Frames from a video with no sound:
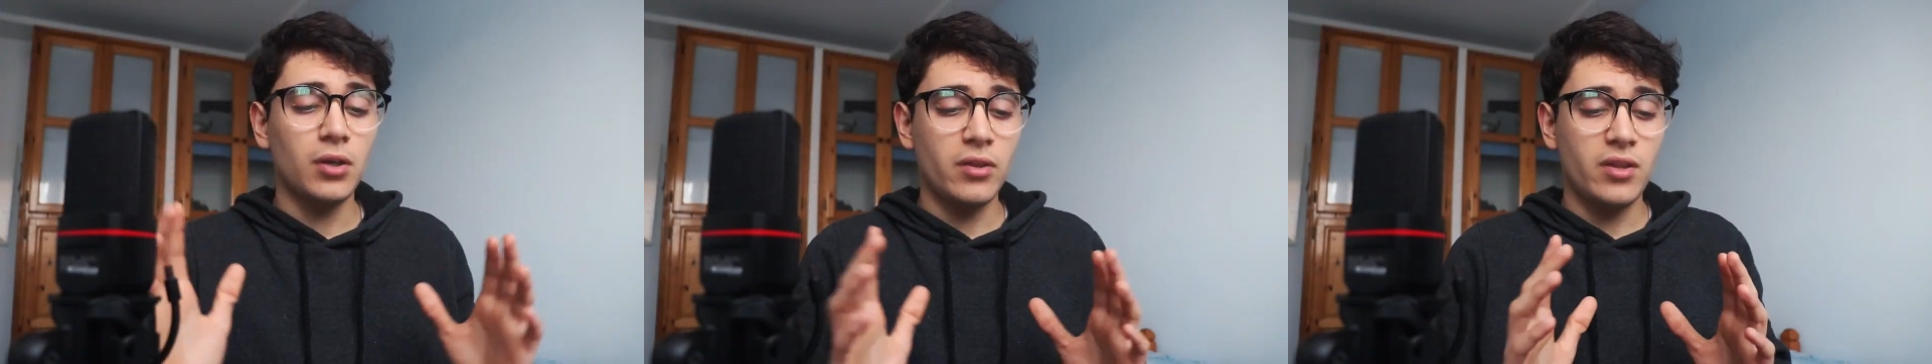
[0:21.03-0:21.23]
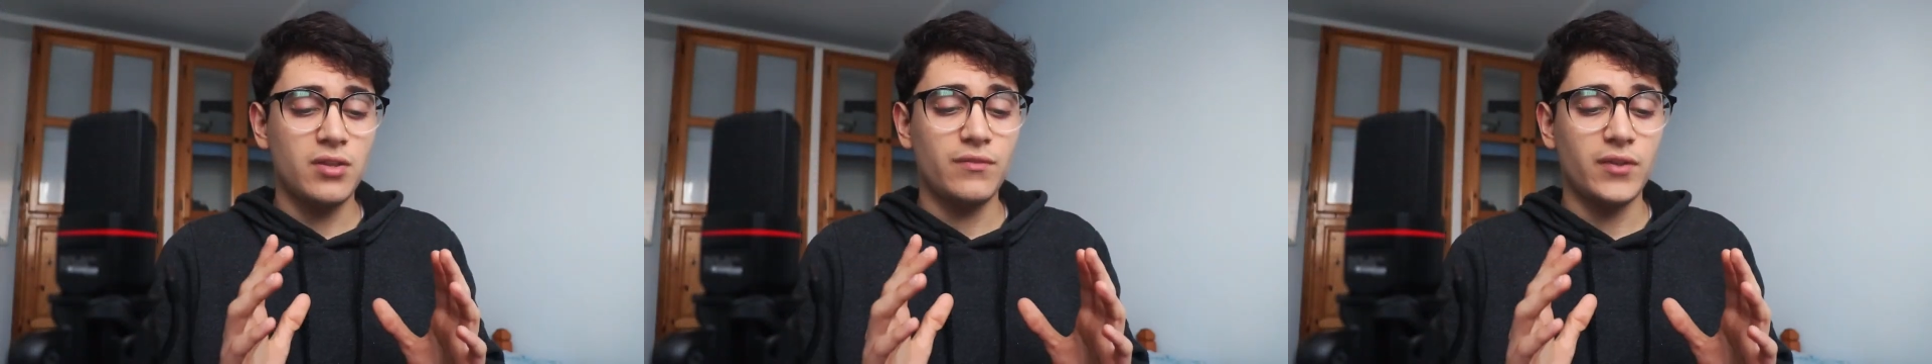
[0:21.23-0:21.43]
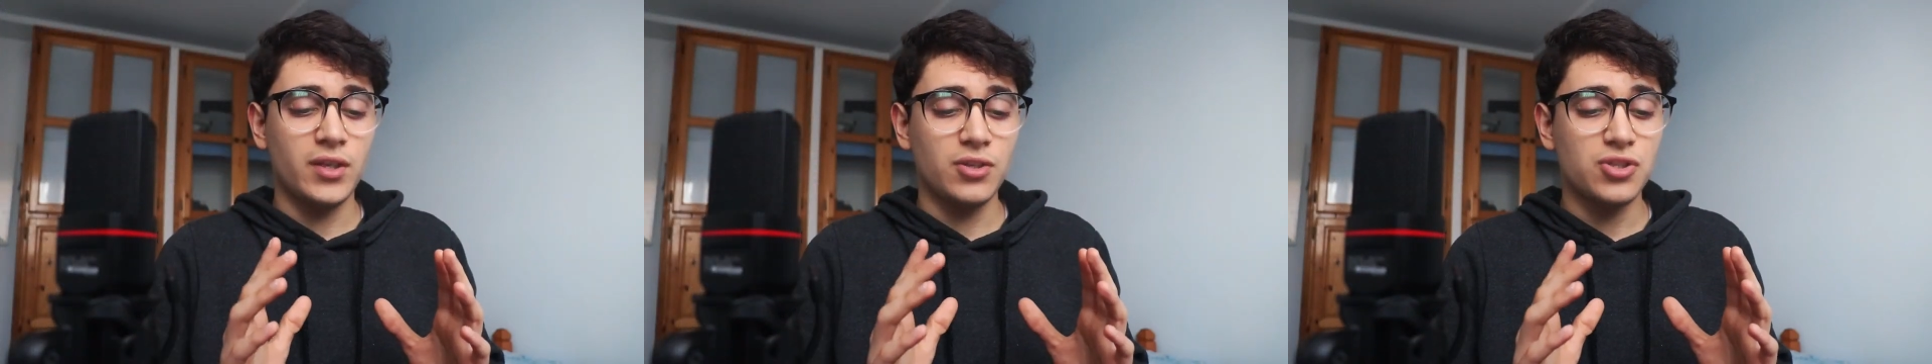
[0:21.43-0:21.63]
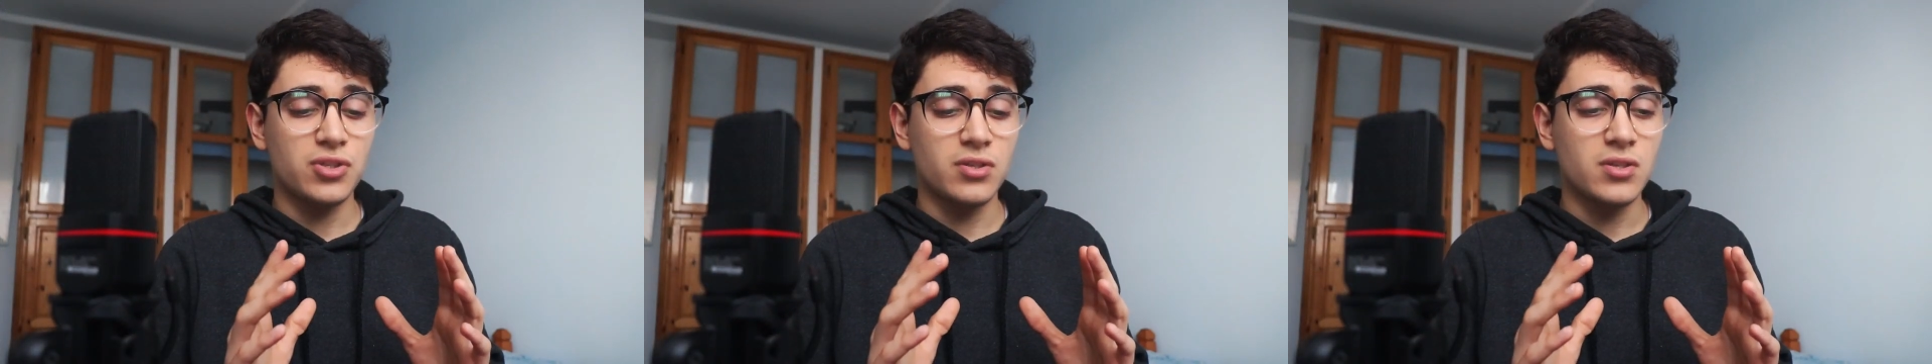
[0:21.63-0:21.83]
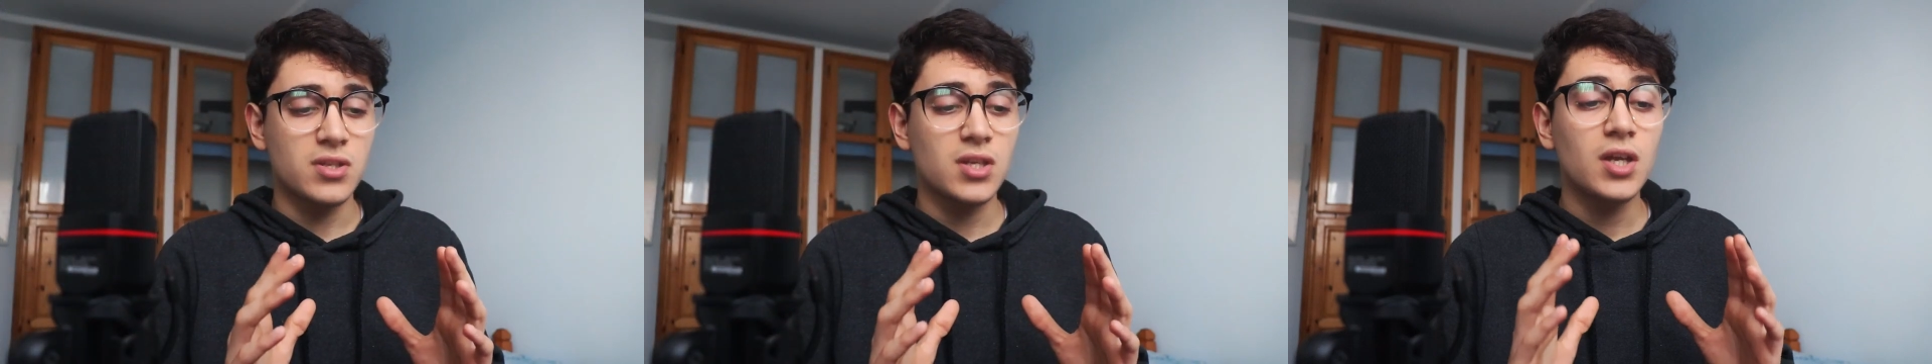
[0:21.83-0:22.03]
all these
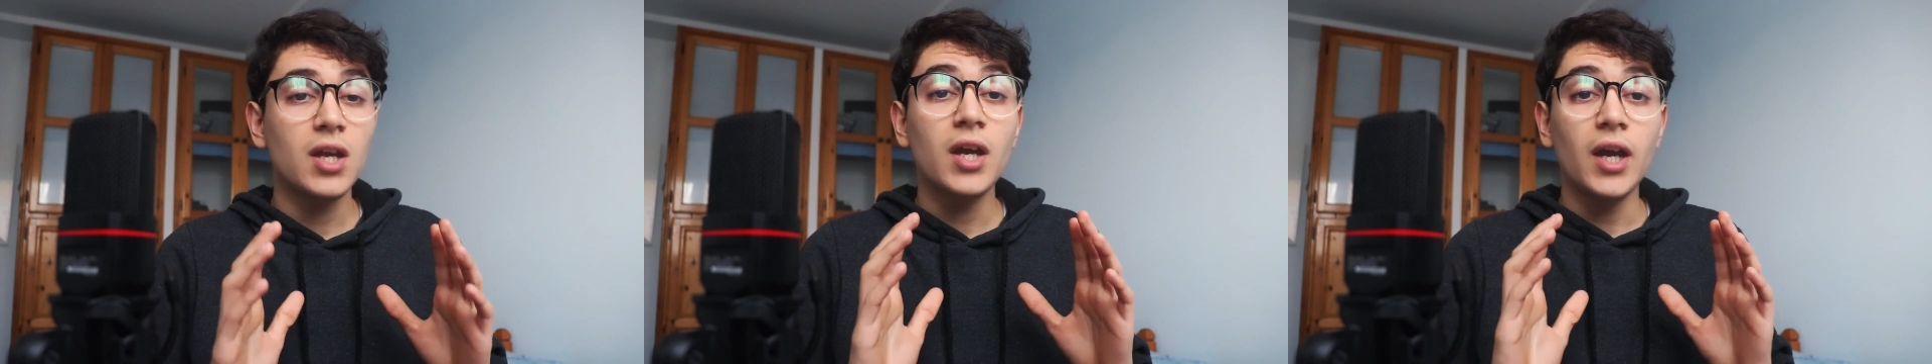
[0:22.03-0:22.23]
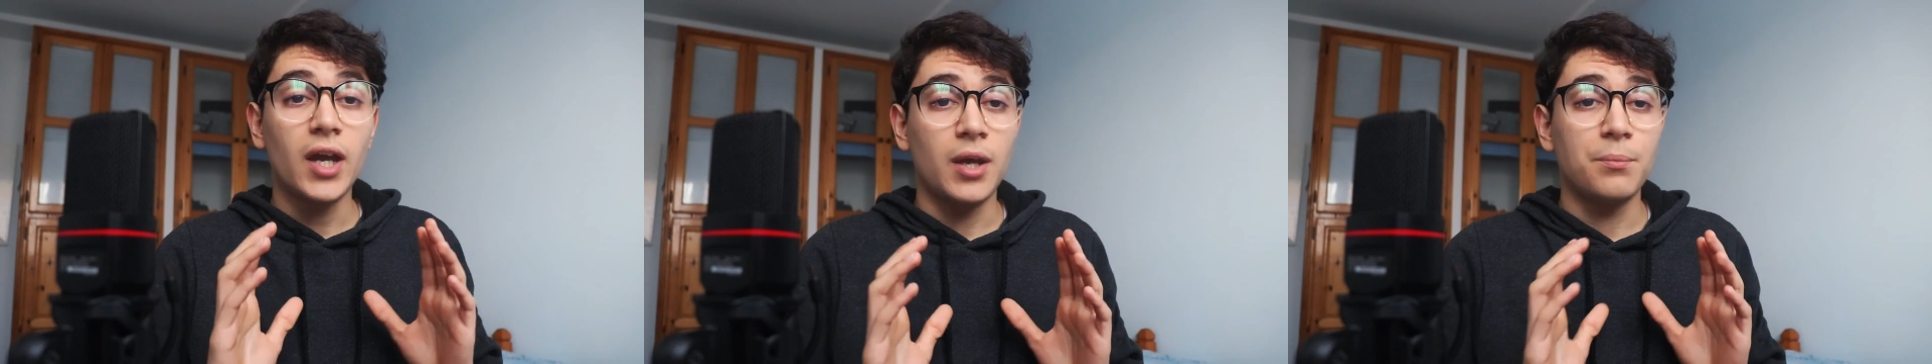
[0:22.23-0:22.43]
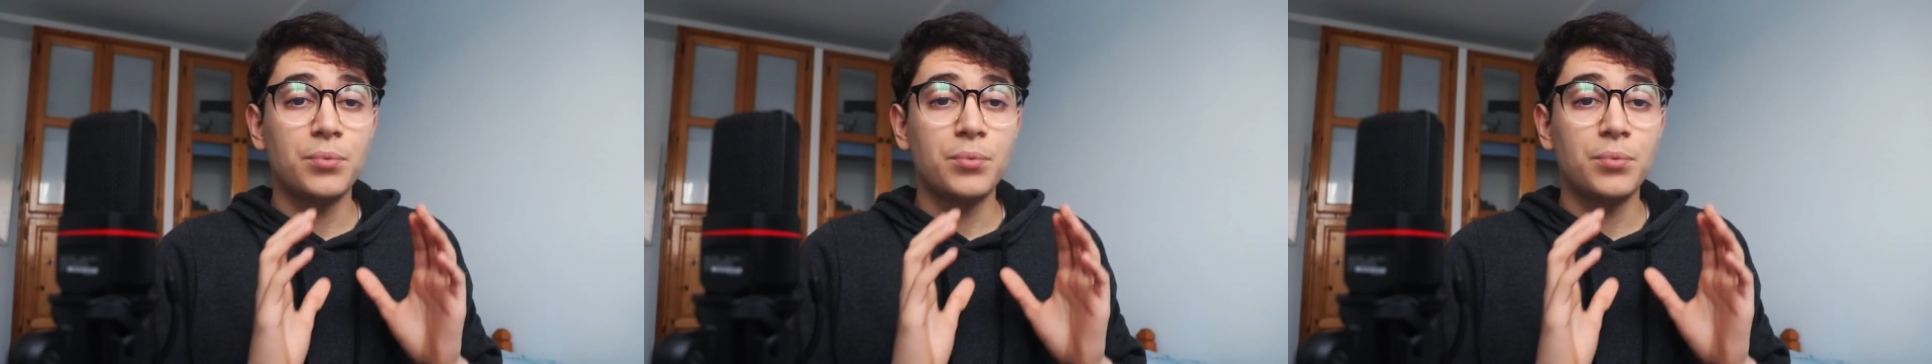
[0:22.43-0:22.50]
functions and